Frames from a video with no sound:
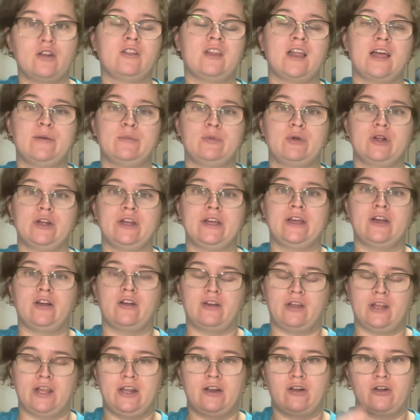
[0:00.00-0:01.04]
library or
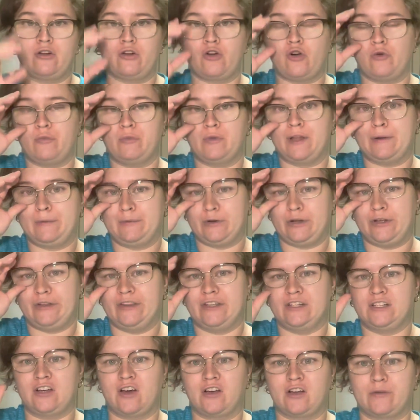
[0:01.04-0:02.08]
in our home library
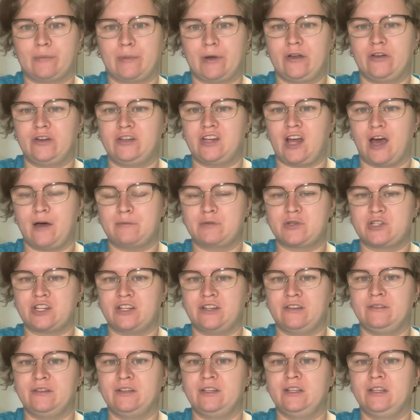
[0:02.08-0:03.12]
that talk about
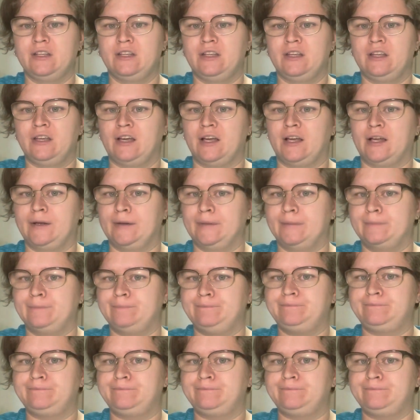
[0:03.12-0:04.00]
adoption, um,